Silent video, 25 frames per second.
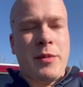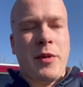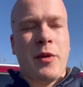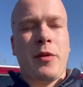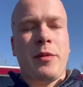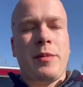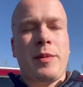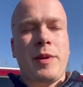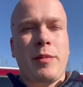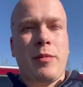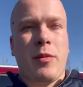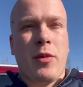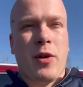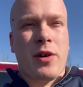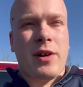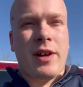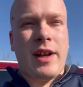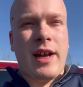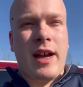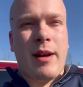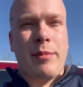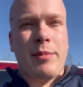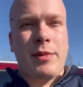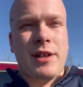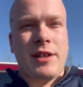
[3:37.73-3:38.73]
and we'll be more than
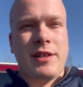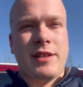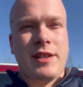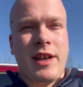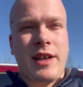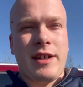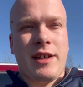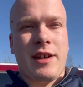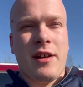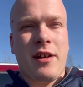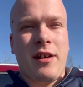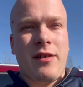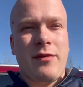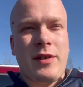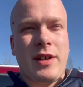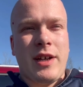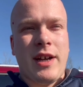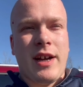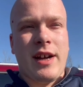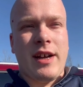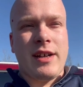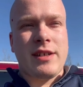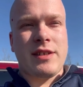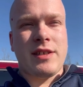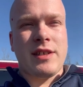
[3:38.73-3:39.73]
happy to take care of you
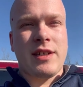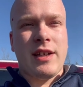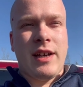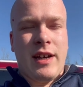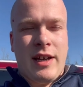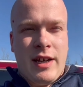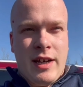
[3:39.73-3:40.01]
guys.